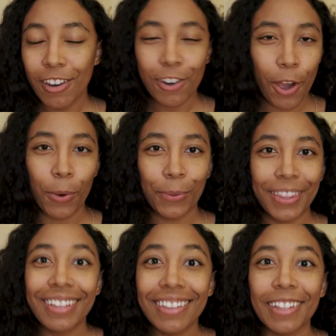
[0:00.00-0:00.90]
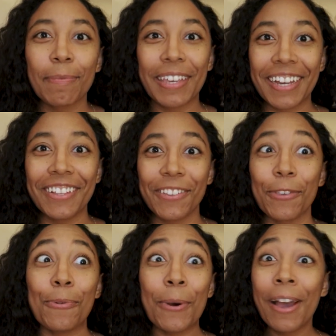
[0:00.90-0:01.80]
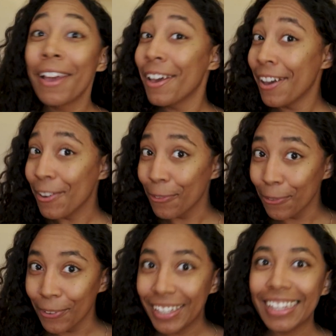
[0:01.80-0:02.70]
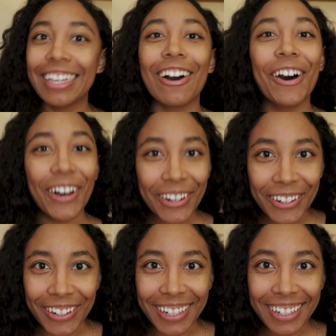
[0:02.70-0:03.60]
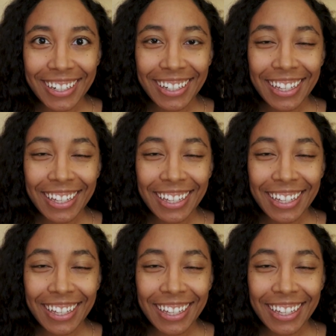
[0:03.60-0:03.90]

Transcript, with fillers: no this is because you really honor